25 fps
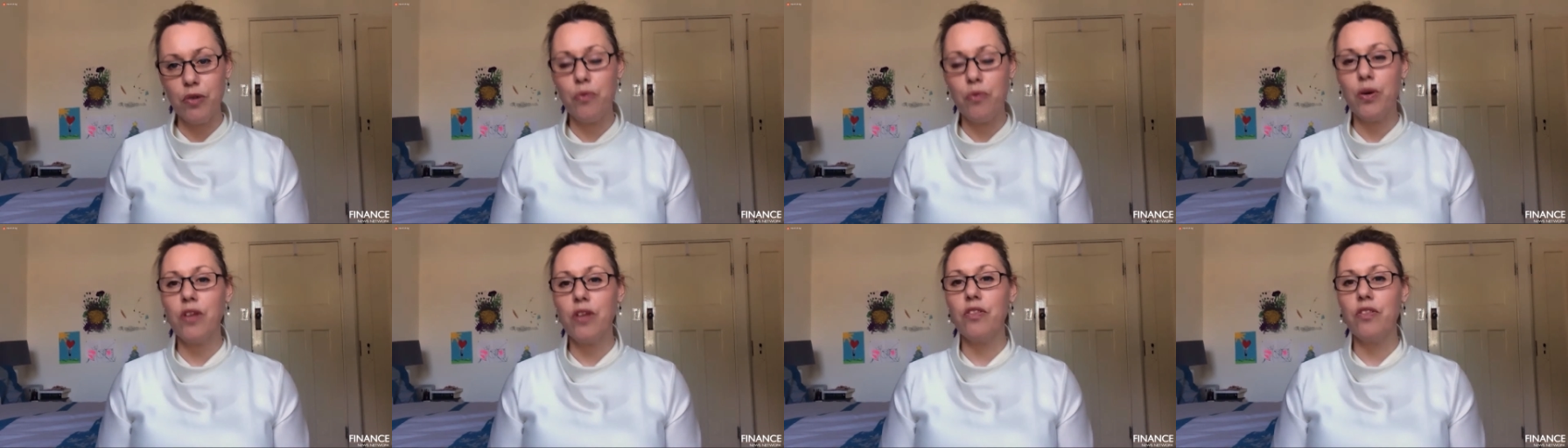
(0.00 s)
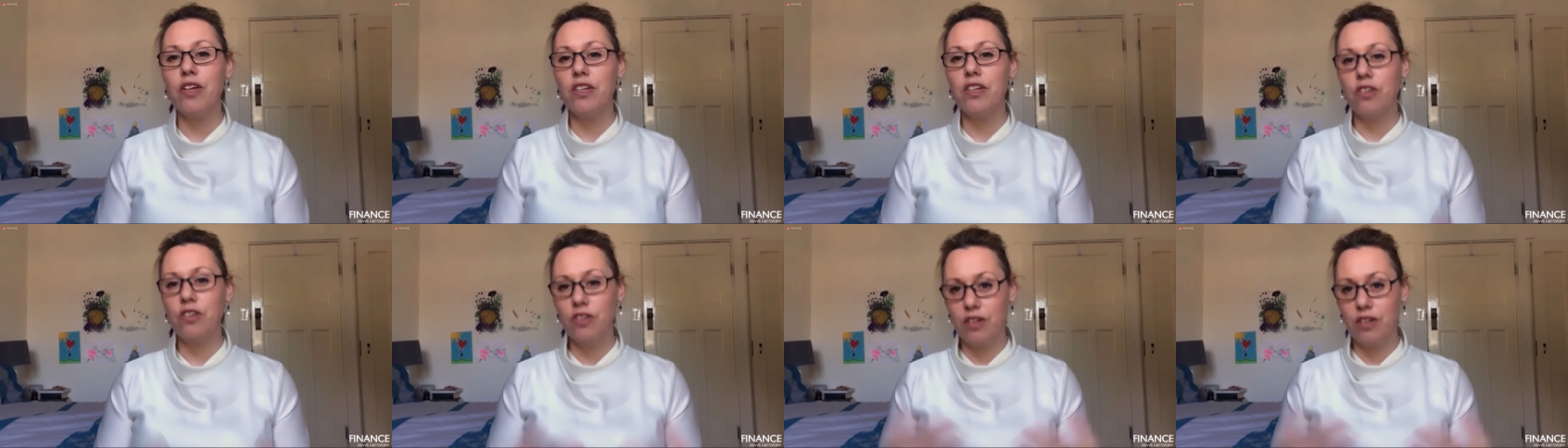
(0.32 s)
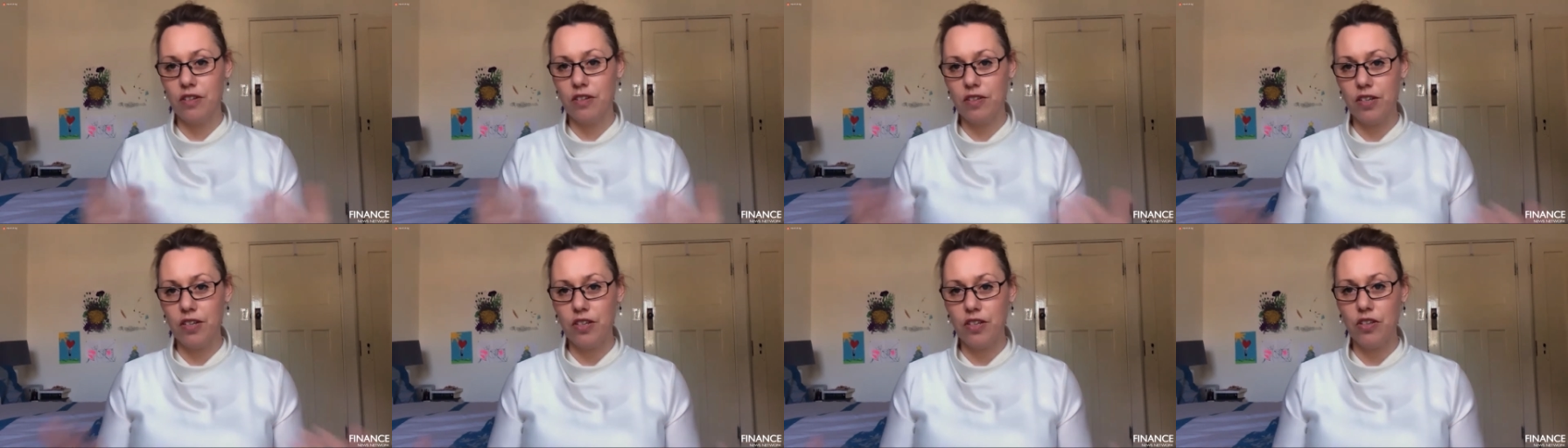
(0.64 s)
well, then you can
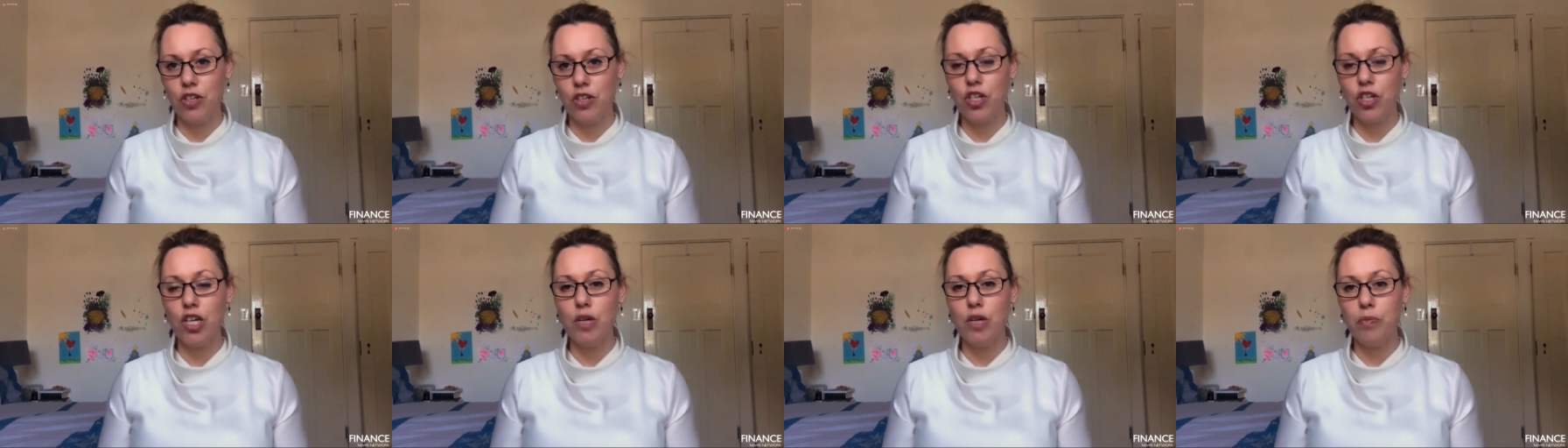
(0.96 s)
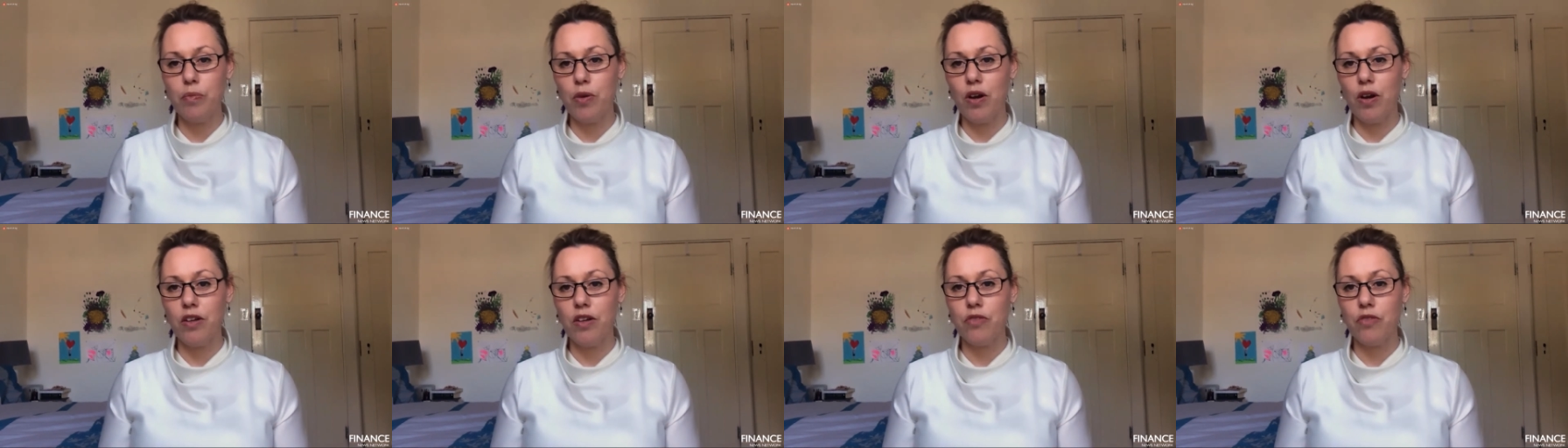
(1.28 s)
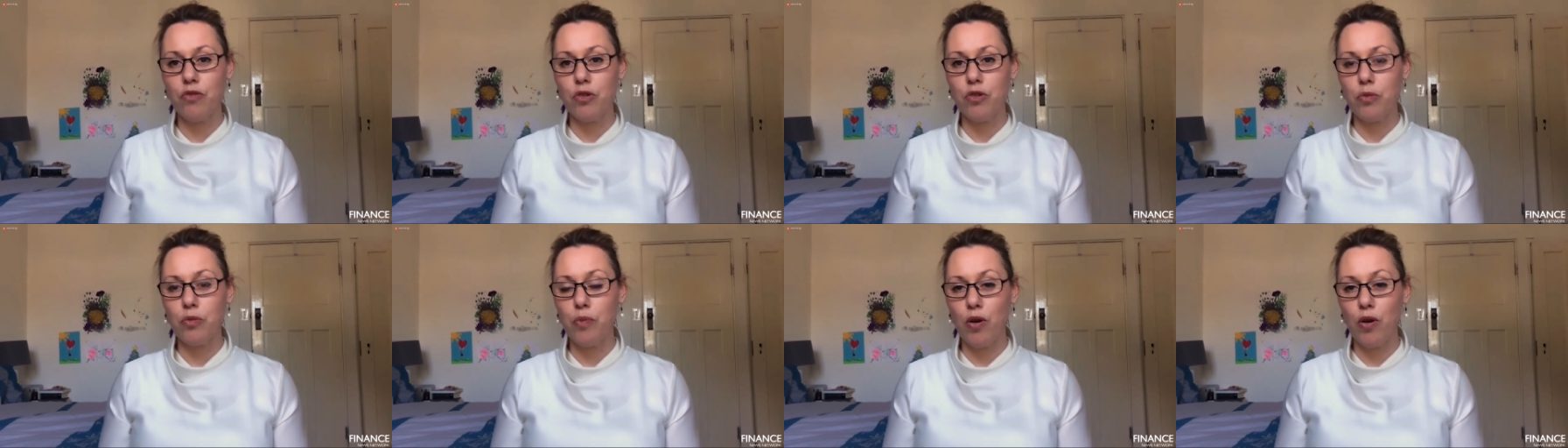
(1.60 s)
see the share price
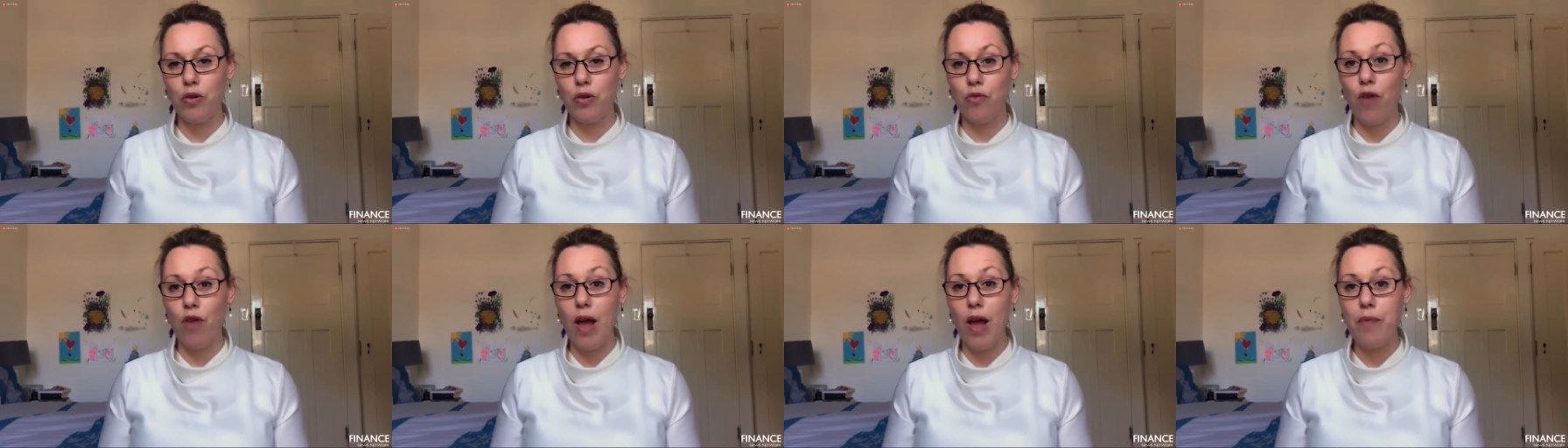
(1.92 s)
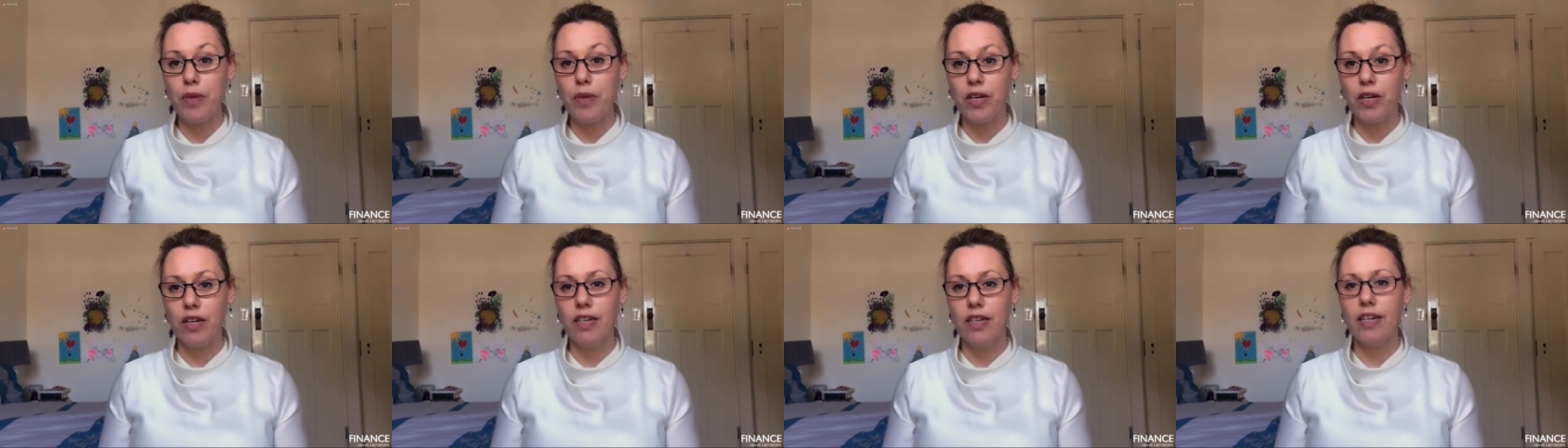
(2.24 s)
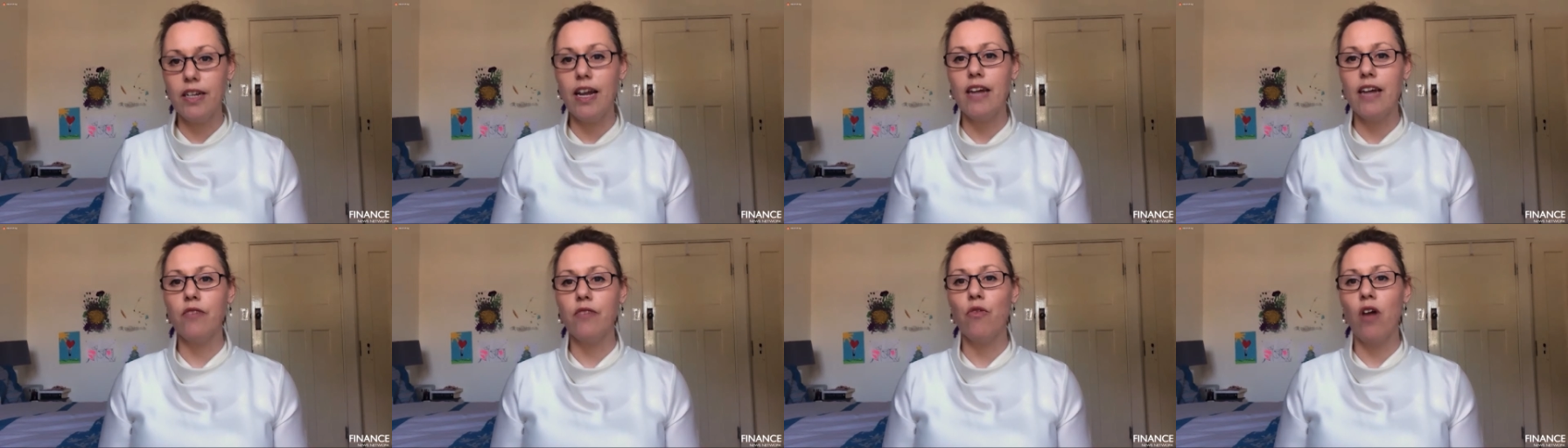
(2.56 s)
respond rapidly
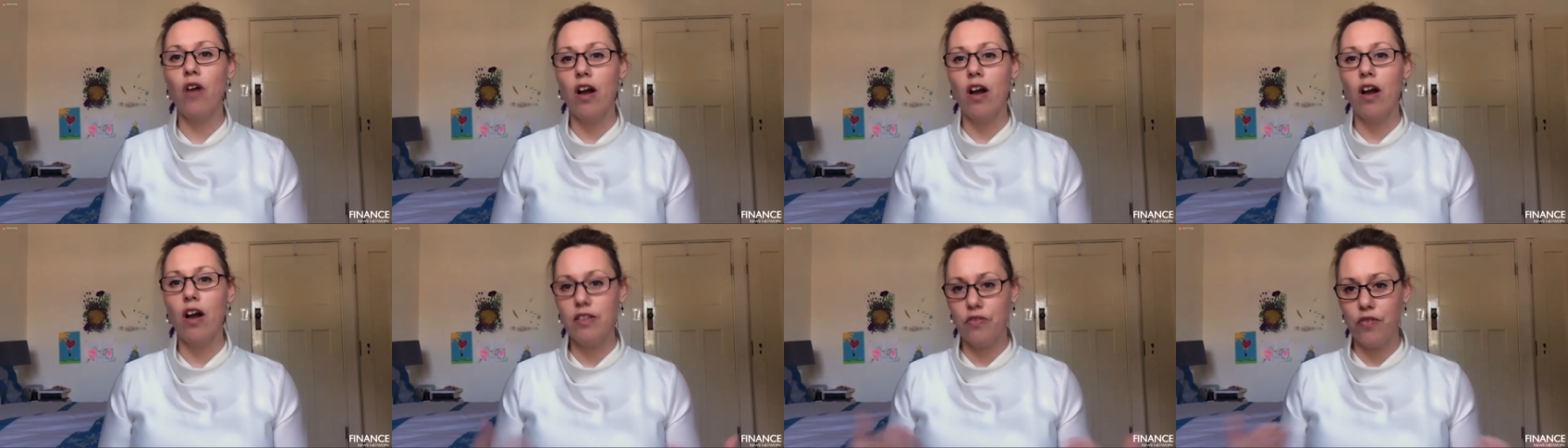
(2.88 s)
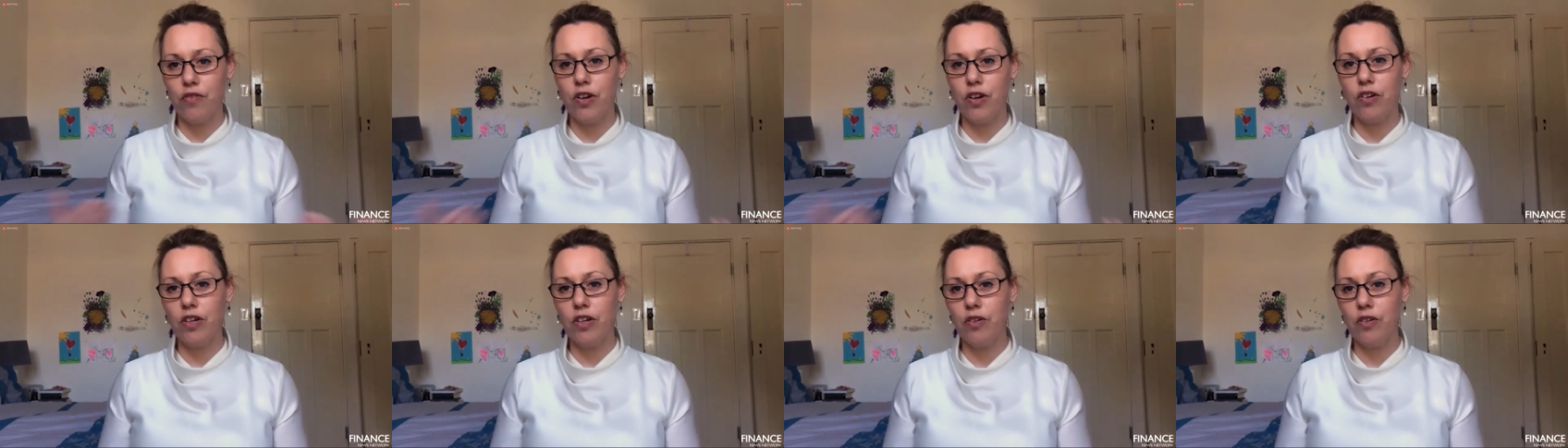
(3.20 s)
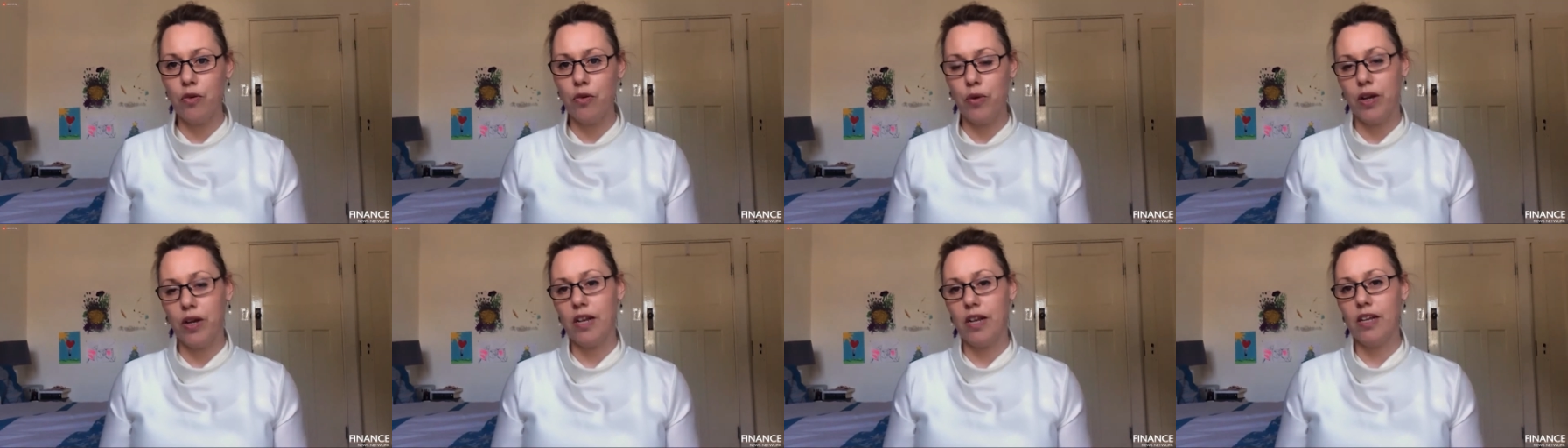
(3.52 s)
and rise very
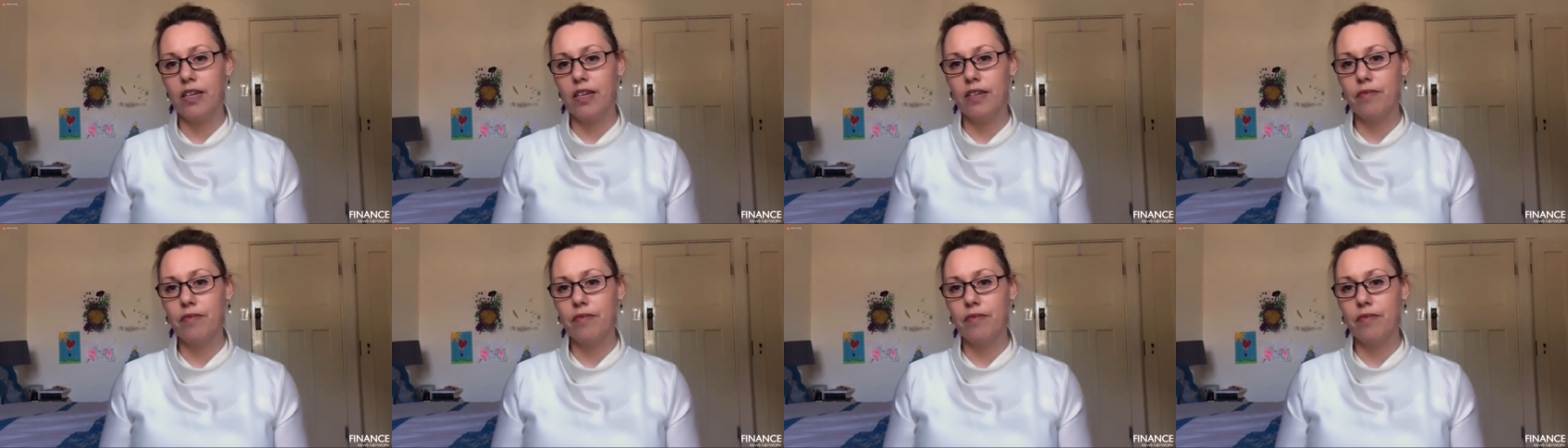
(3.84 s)
quickly.